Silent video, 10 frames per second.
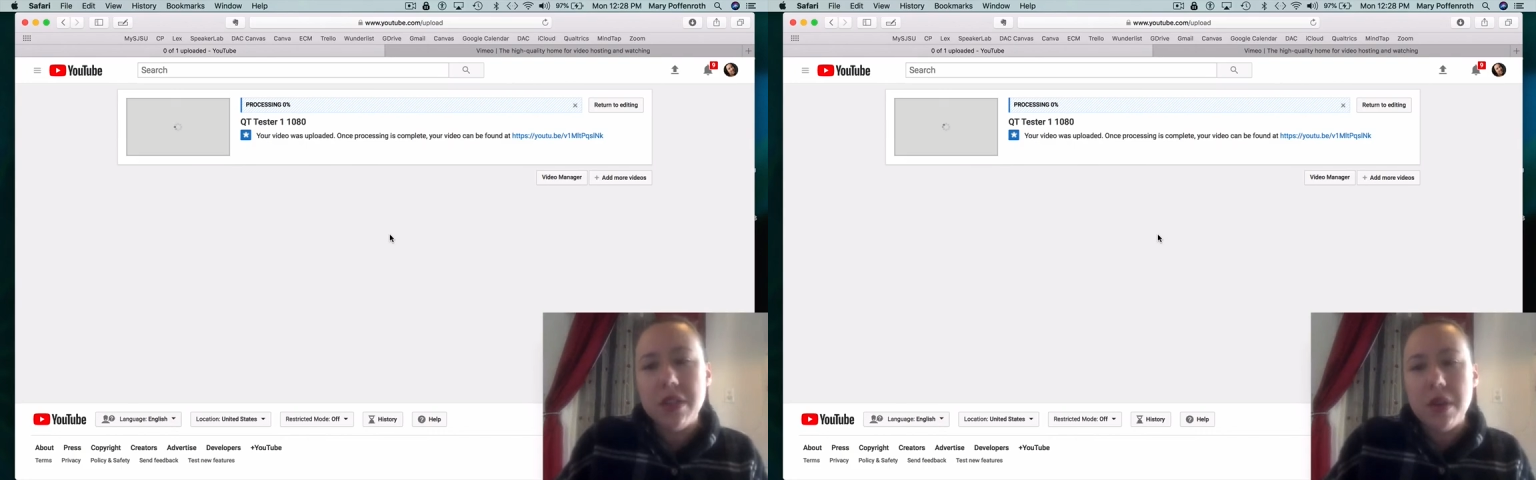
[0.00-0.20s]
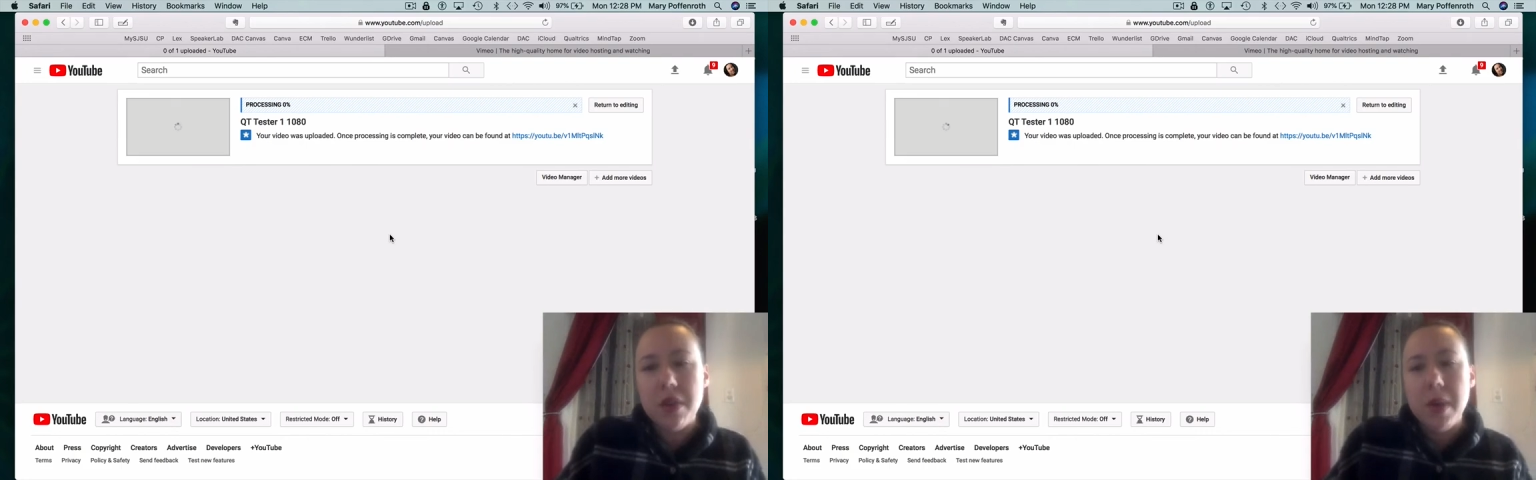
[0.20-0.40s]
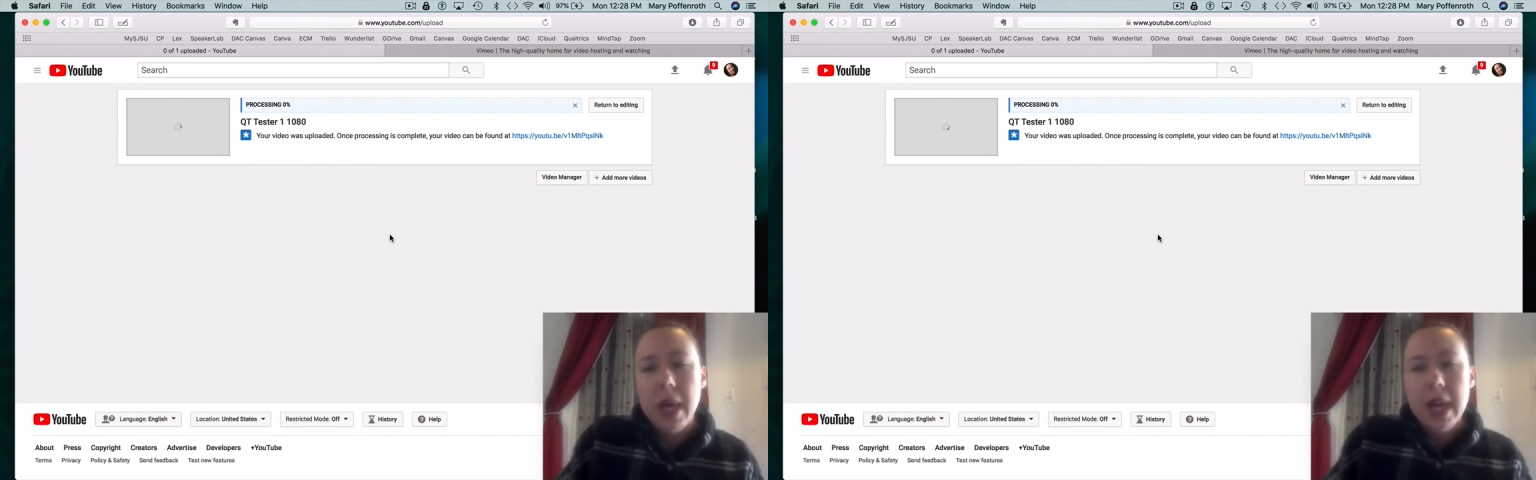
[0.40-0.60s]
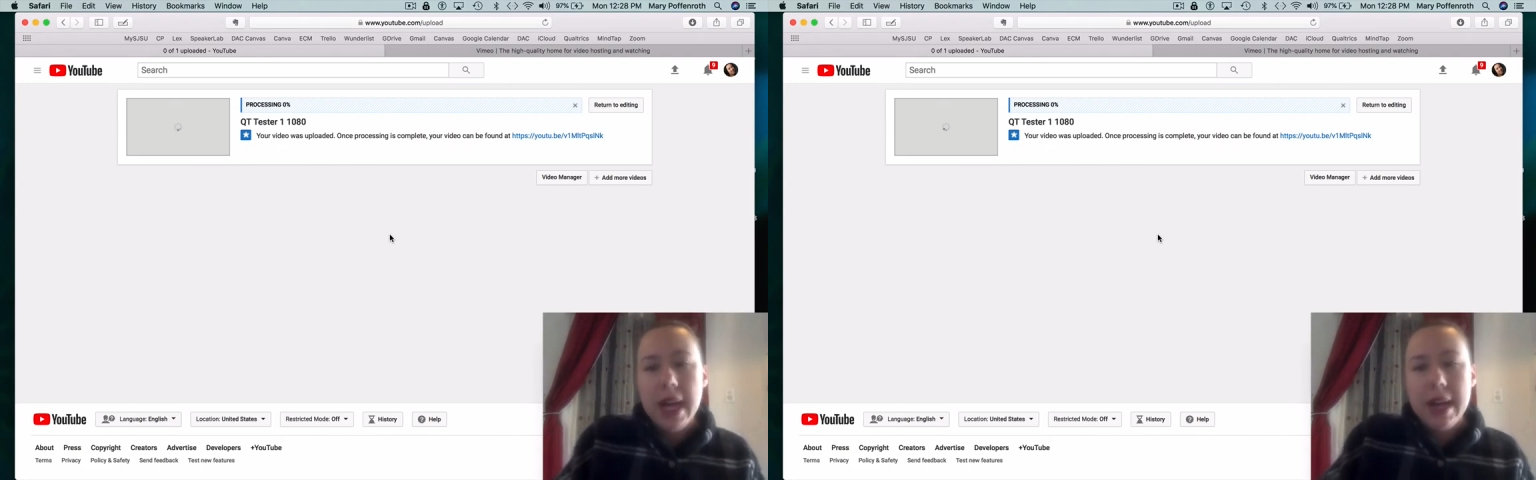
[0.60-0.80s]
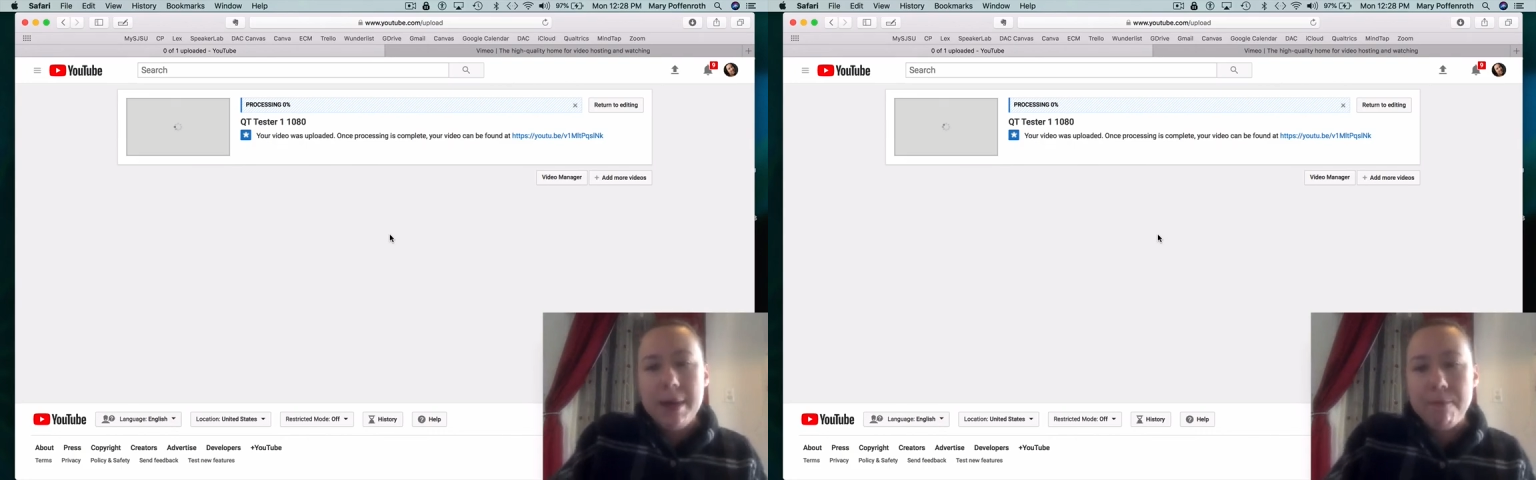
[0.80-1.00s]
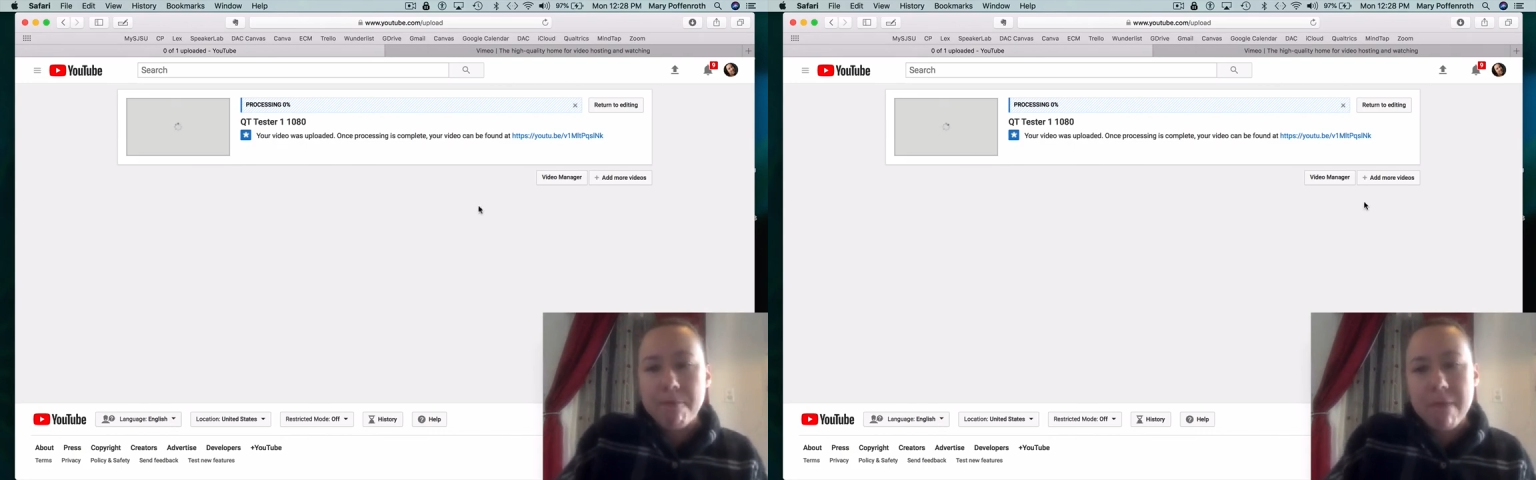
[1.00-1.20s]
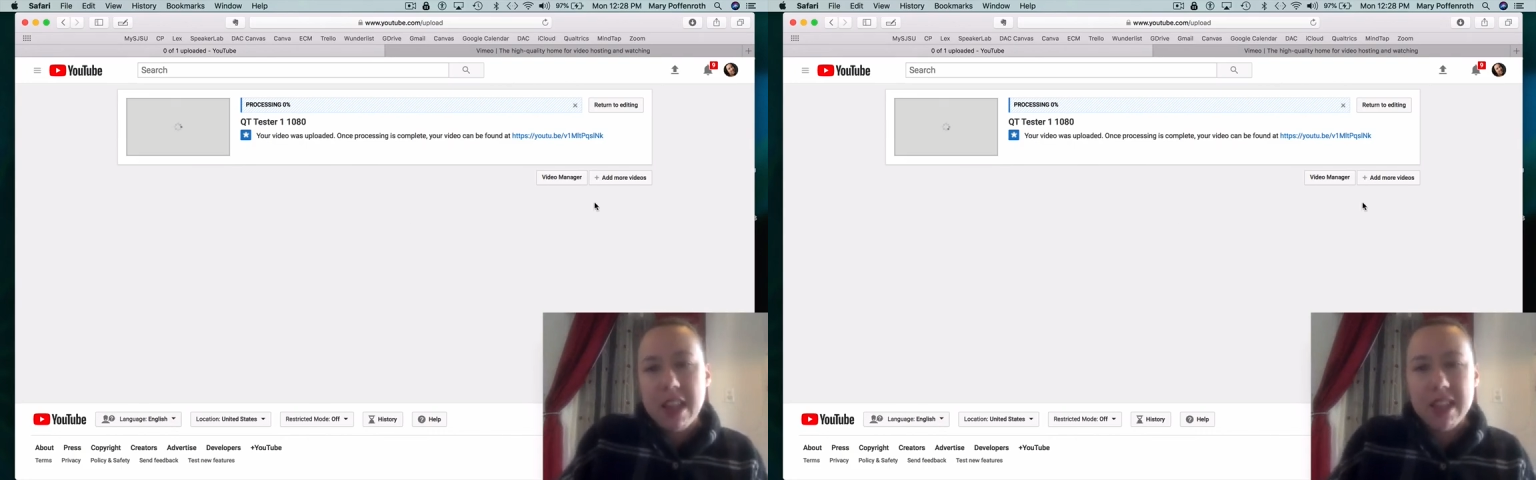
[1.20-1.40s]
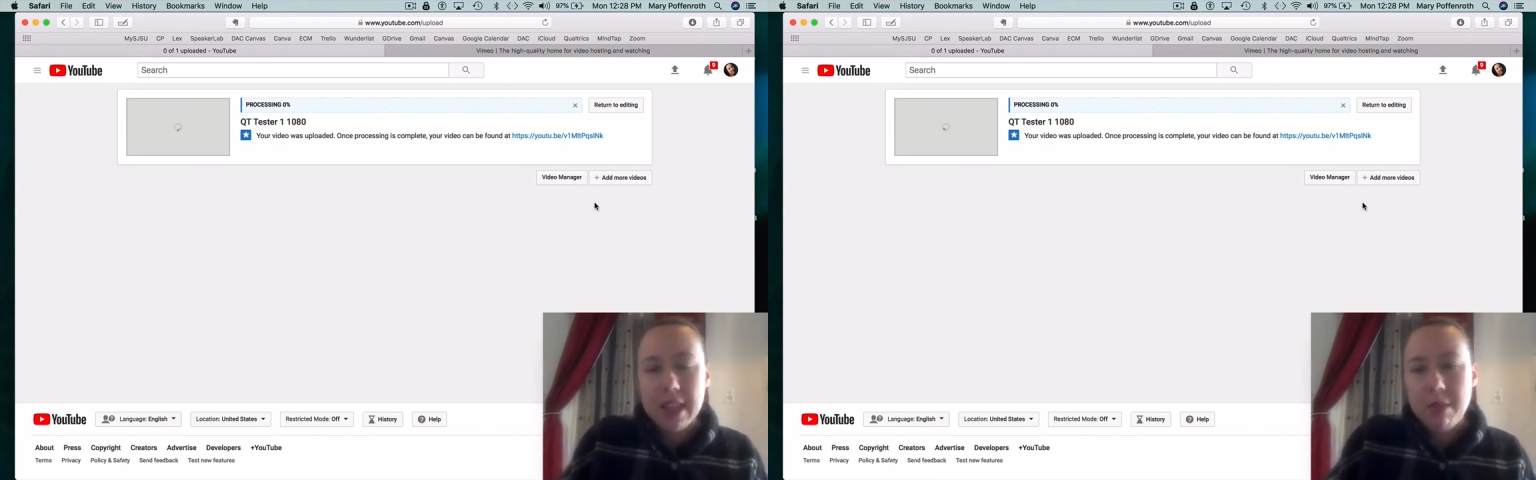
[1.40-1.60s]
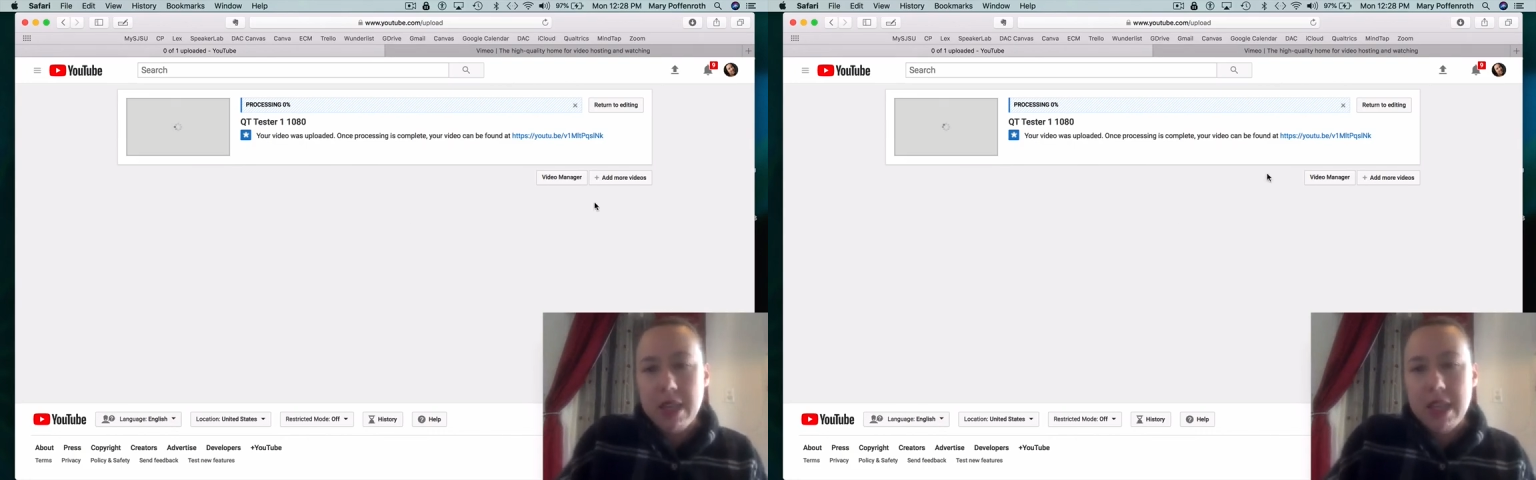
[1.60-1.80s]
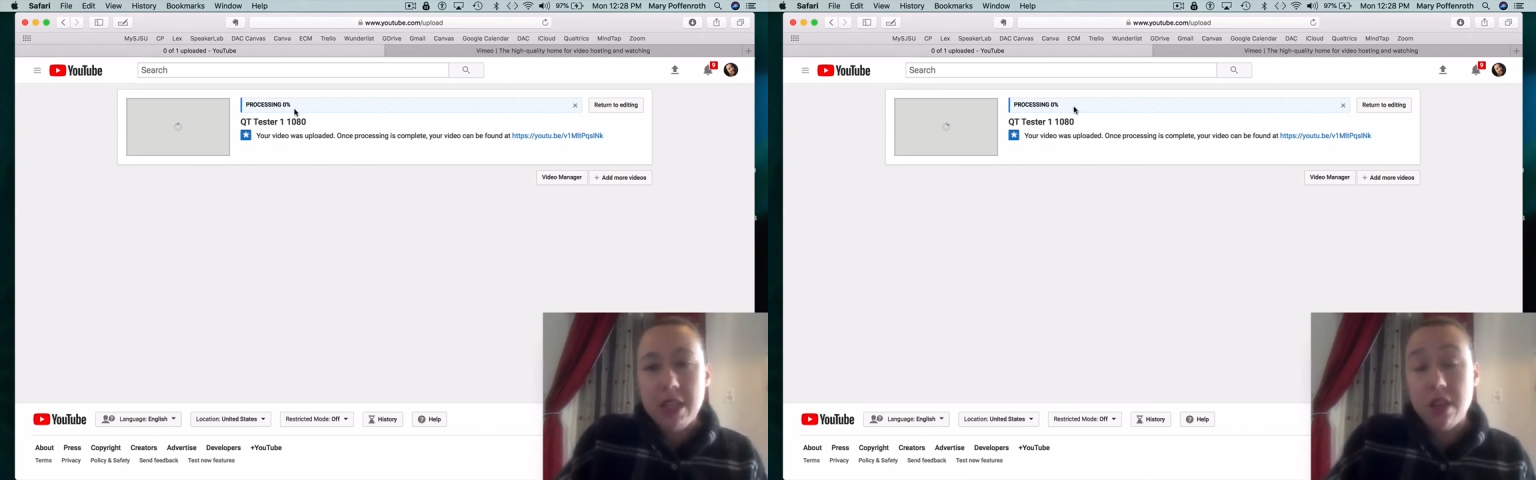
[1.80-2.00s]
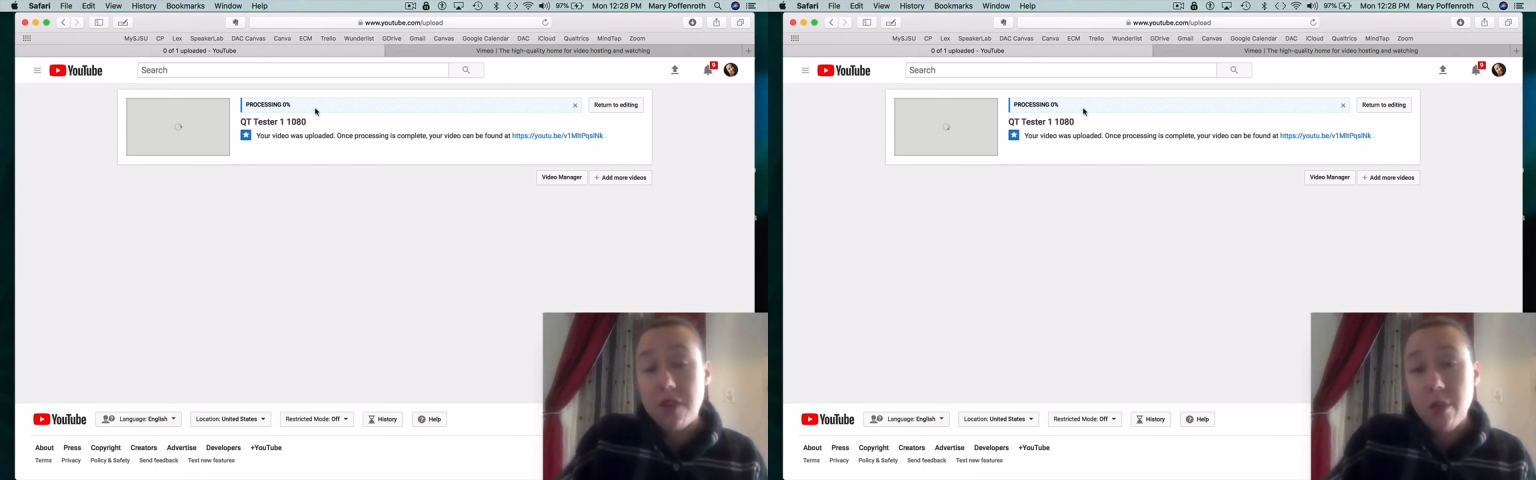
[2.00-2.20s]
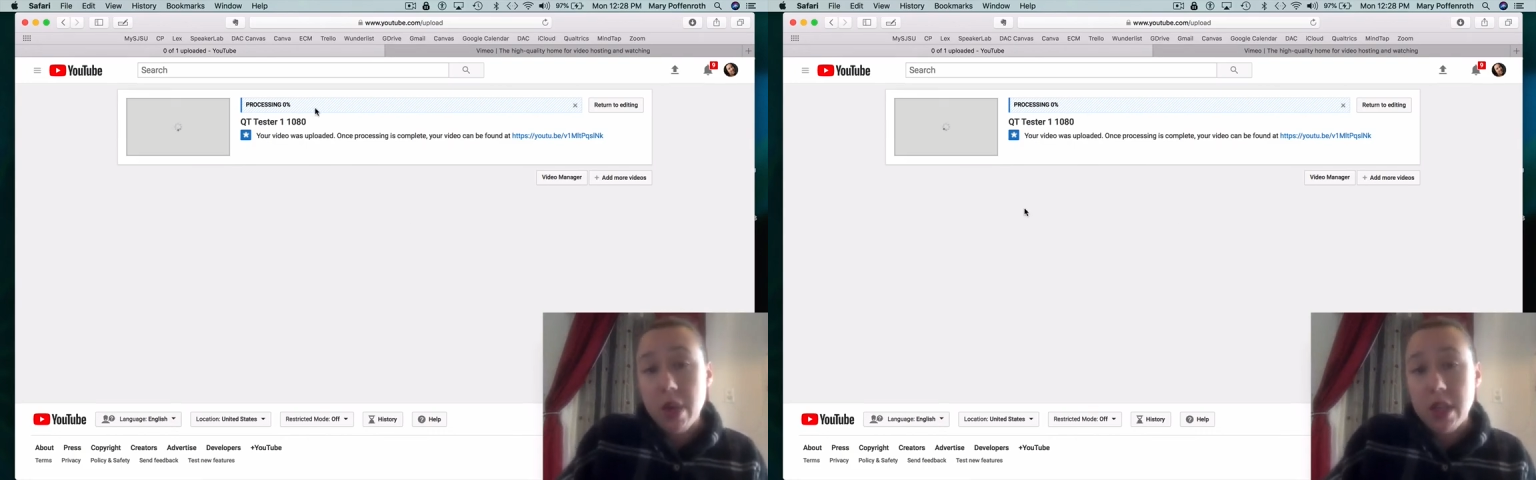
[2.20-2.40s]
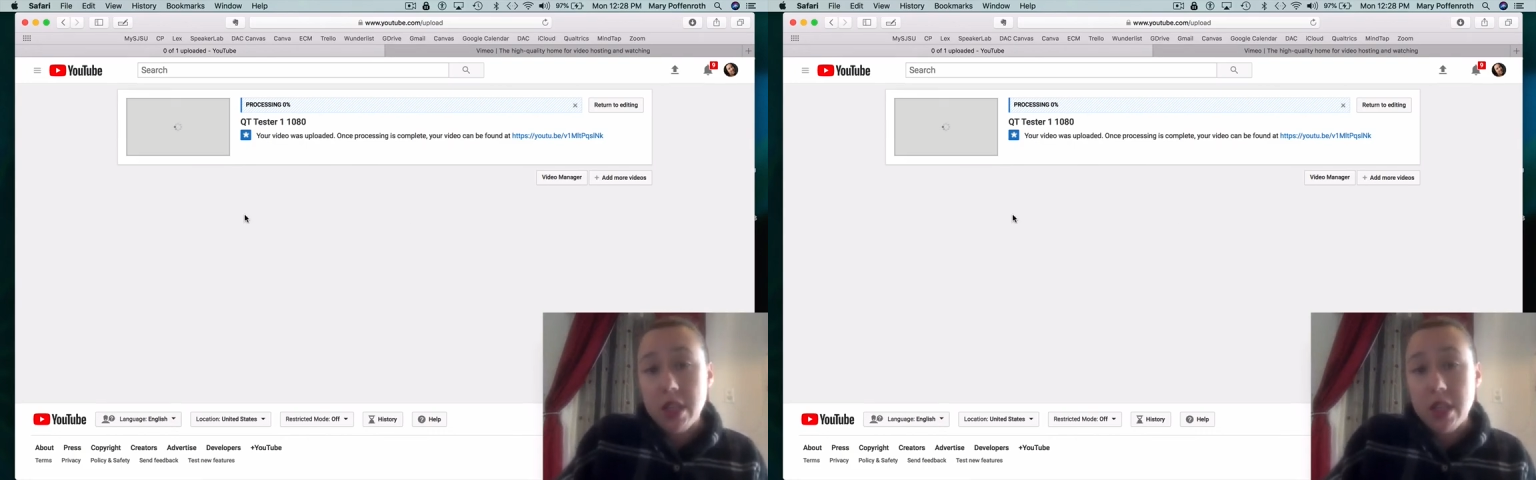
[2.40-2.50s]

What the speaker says: so it's going to be easier if you wanted